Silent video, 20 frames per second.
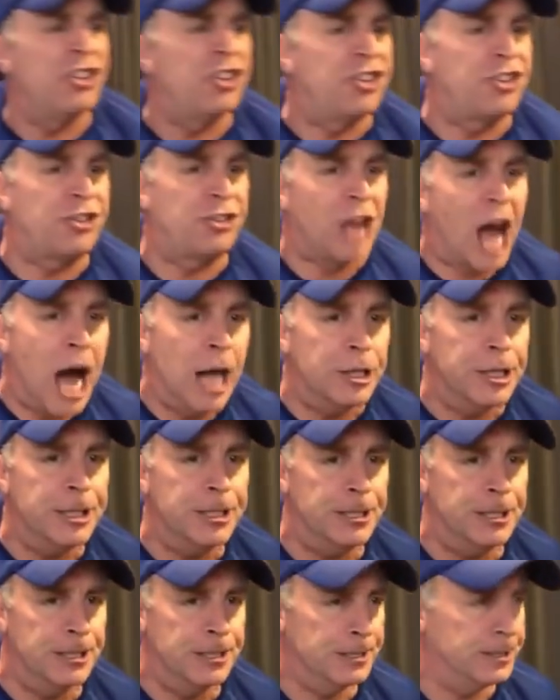solid.
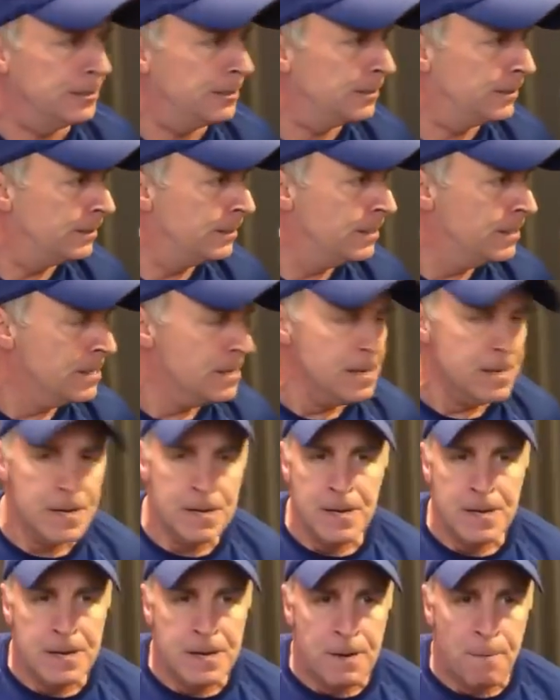
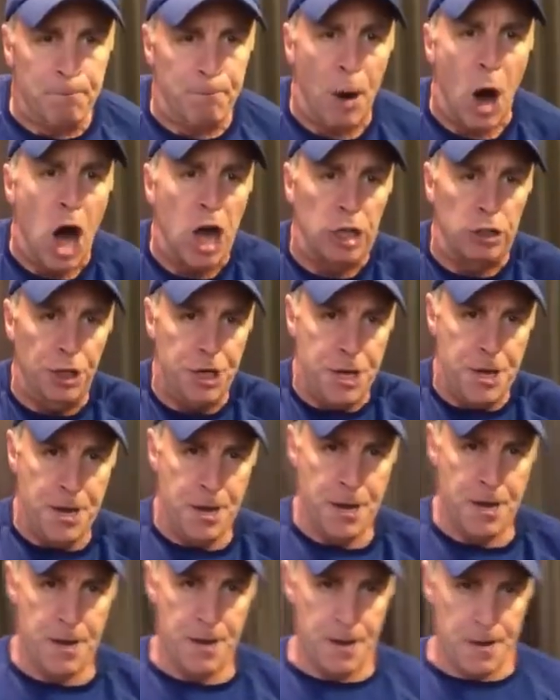Barkley,
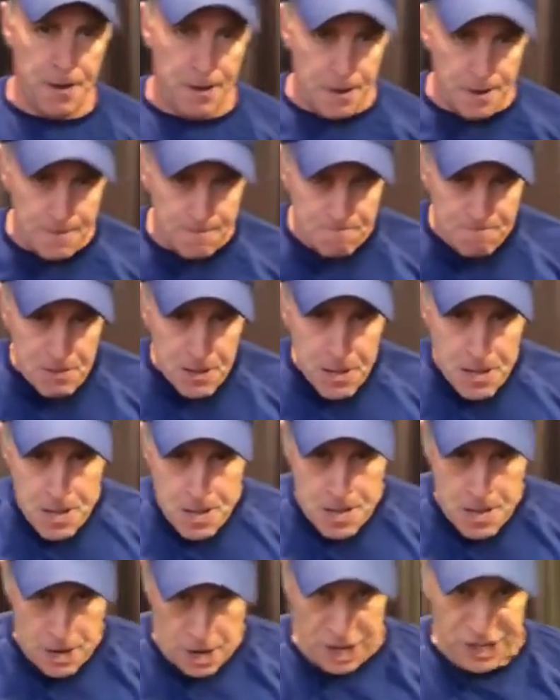
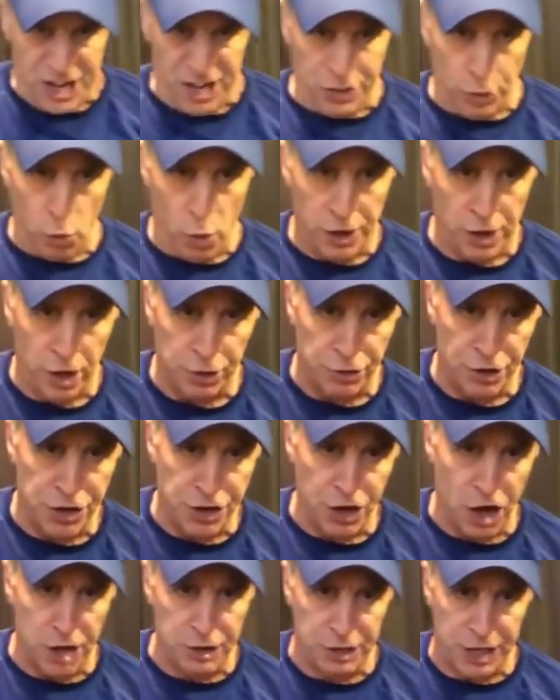another 100
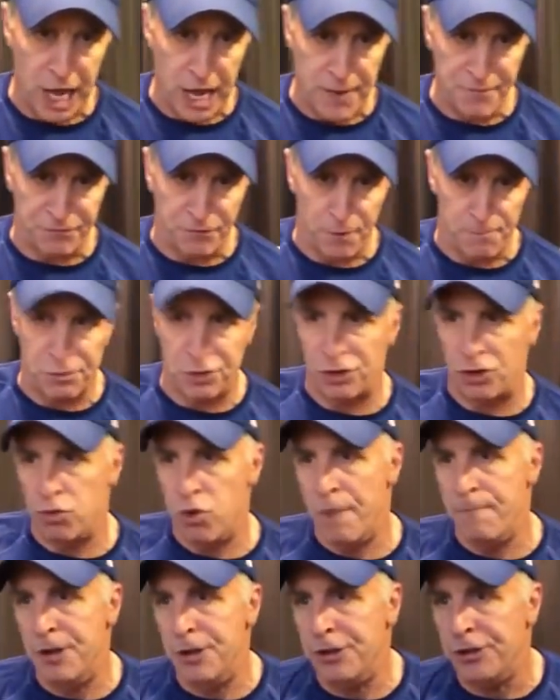yard game from
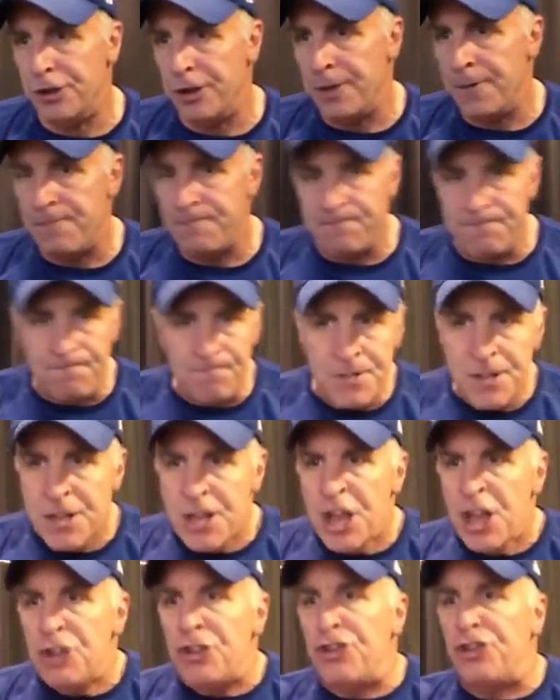scrimmage.
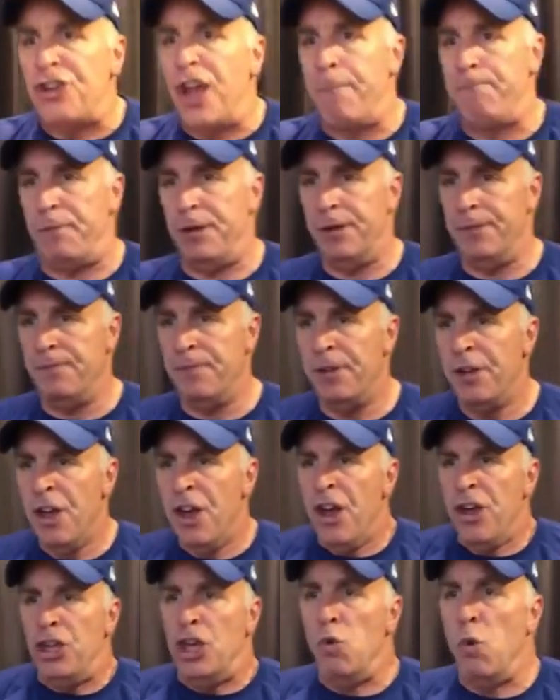Shepard,
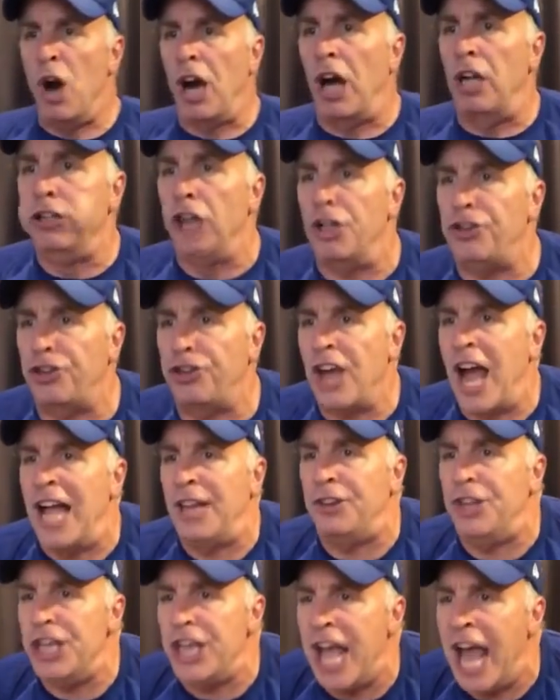you were clutch
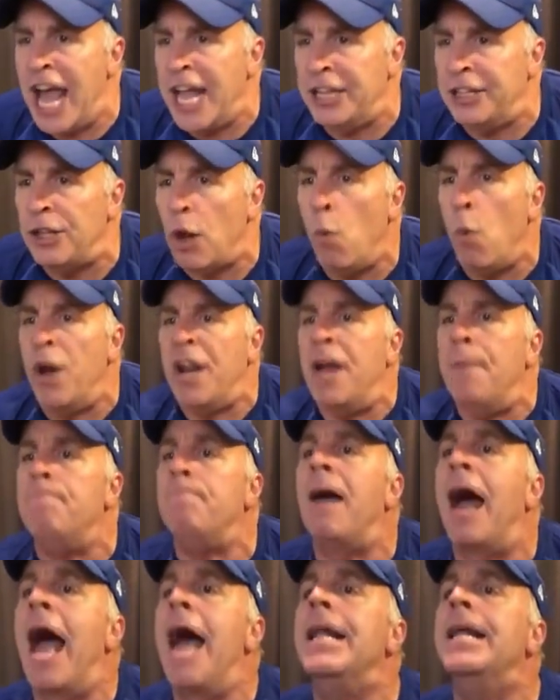at the end when it
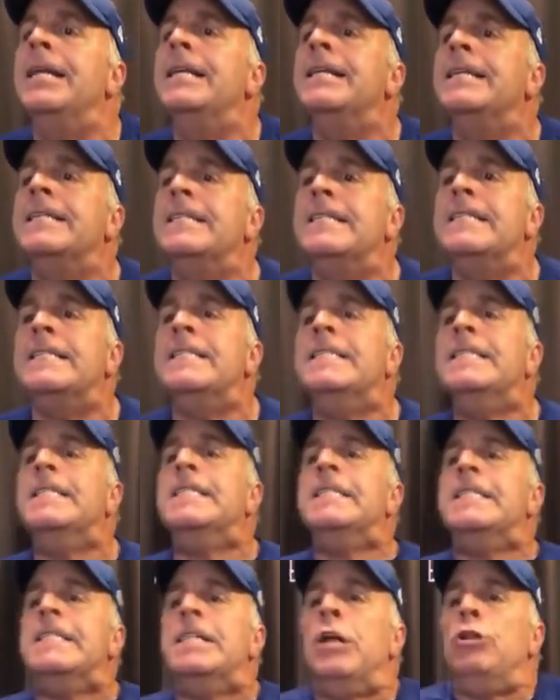mattered.
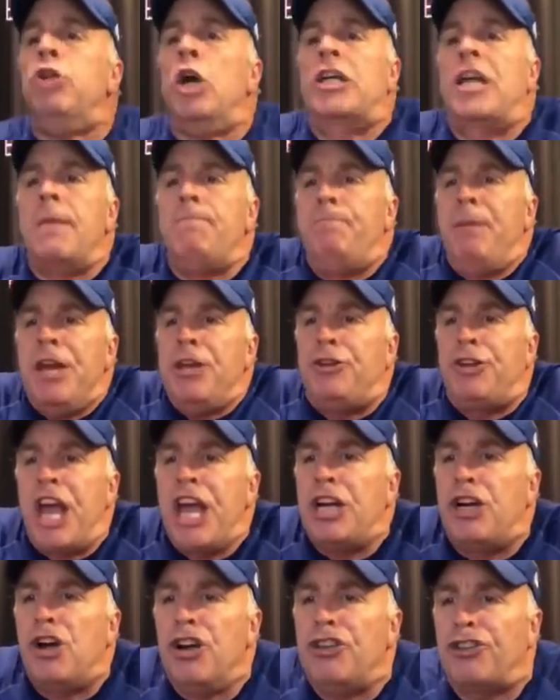Look at
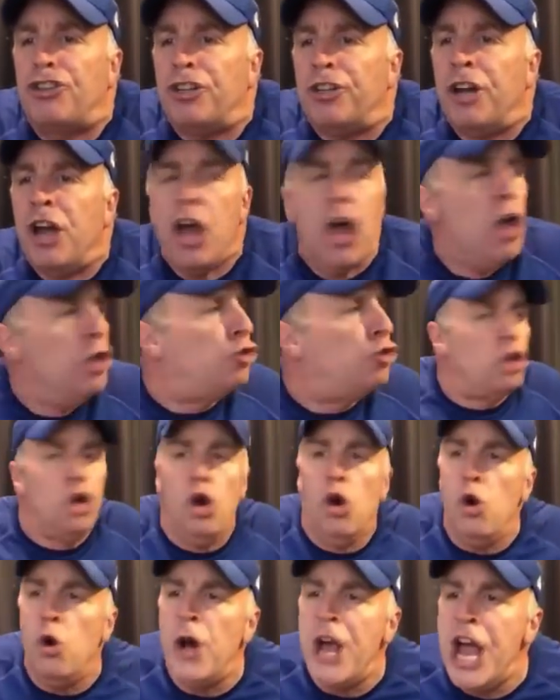BJ Goodson.
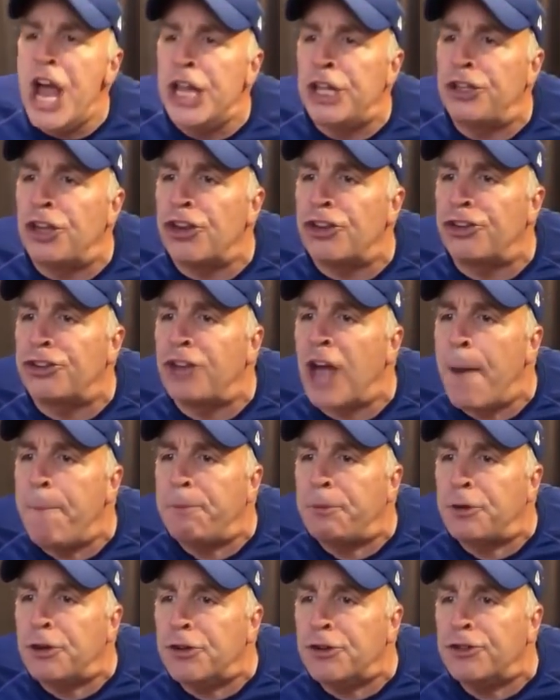Two
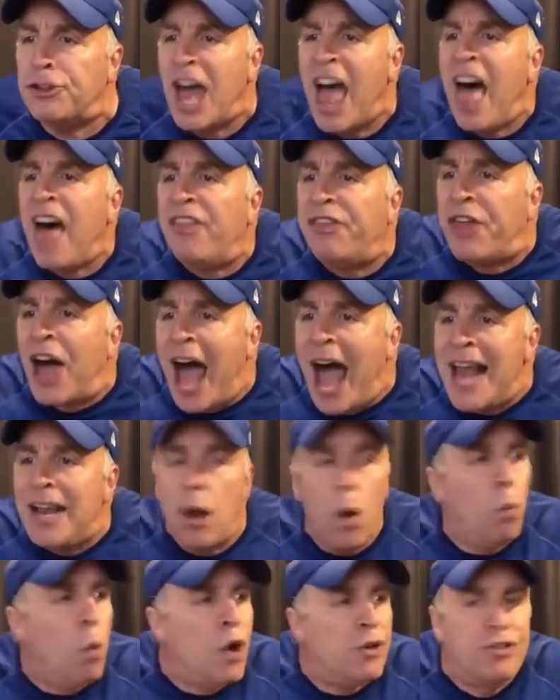interceptions. That
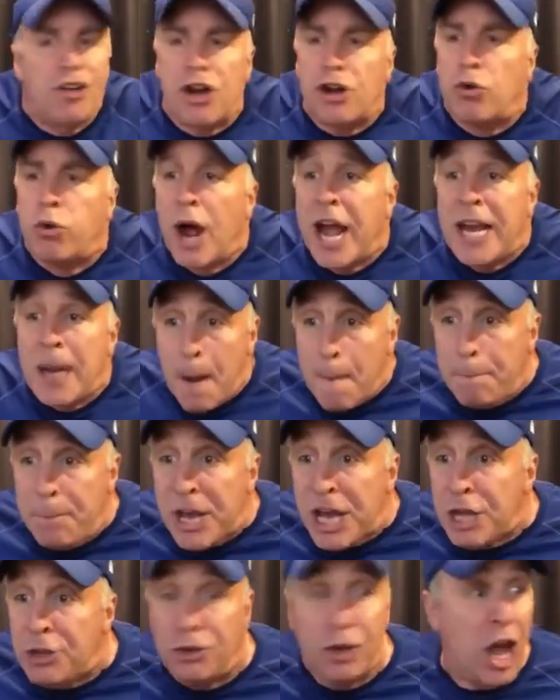was a great
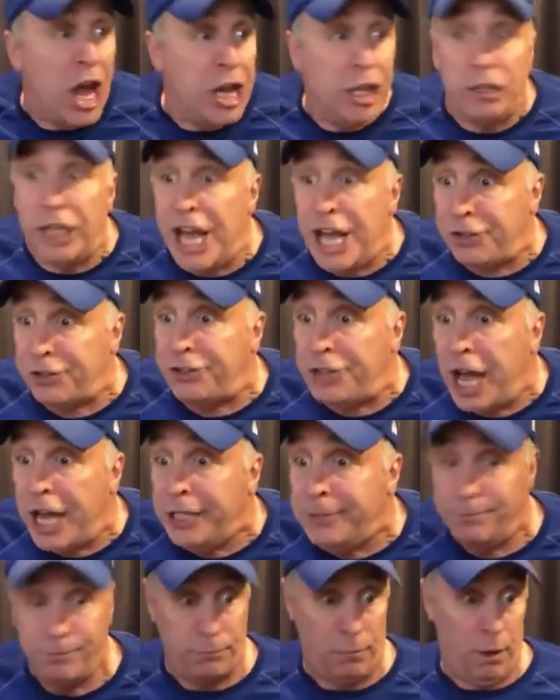BJ last
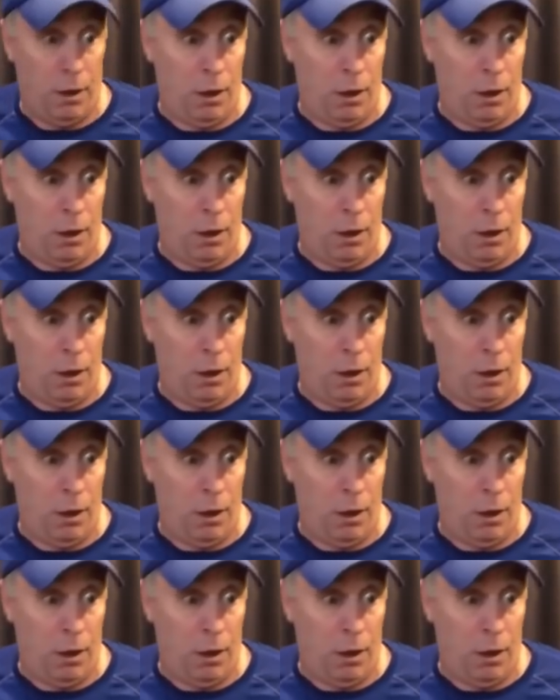night.